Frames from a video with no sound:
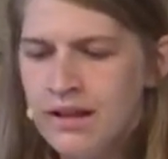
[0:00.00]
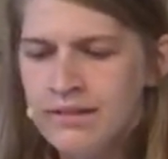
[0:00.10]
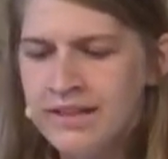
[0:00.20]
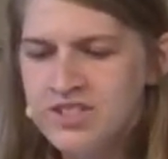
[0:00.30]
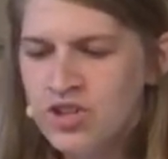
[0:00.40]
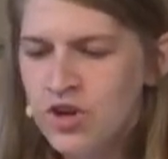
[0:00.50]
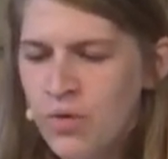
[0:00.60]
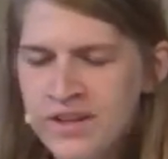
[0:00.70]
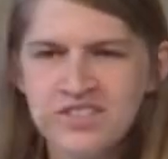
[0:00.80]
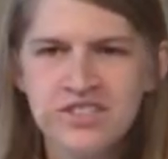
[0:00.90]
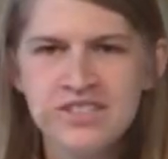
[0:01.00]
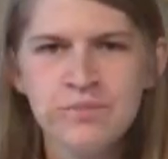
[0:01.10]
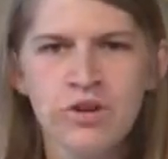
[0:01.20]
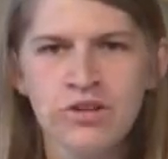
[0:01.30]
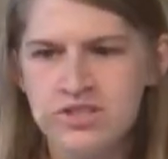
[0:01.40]
Let your questions
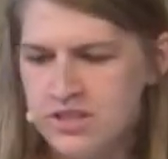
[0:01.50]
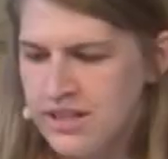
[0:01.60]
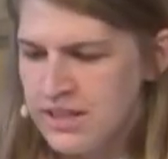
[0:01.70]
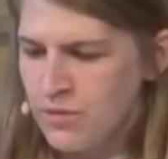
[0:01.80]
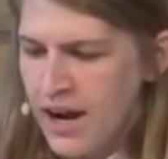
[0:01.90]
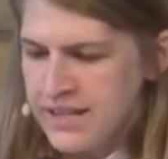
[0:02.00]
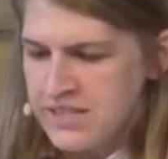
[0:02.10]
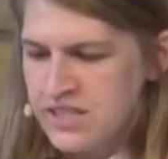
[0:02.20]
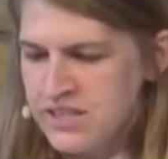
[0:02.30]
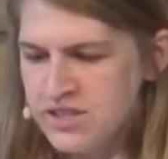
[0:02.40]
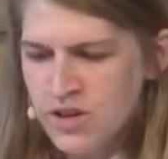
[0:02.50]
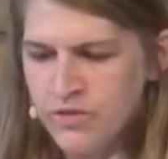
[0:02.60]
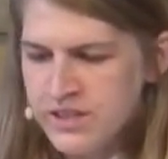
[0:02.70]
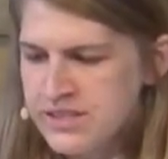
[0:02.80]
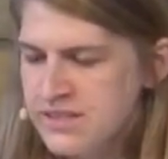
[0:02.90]
emerge. Let them rise to the
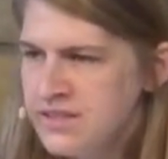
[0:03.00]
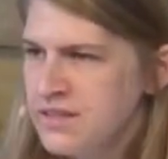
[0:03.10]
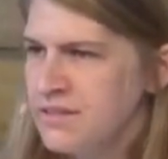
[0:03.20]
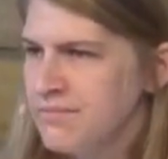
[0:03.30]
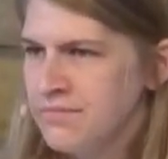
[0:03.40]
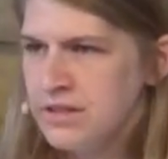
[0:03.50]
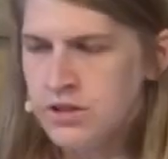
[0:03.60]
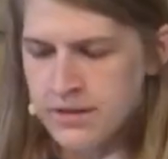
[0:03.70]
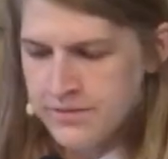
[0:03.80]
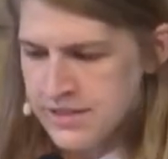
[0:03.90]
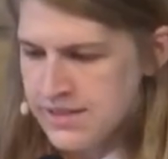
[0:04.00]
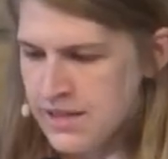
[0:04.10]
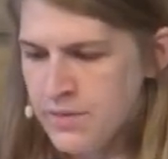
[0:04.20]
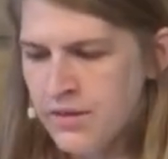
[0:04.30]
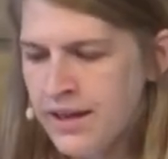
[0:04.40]
surface. You don't have to say
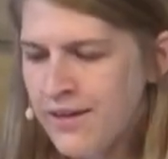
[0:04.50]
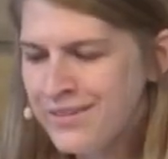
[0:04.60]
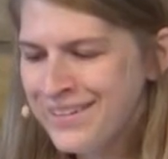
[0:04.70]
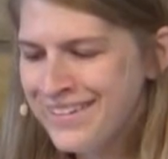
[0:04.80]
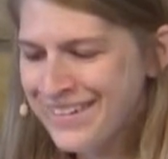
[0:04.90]
them out loud.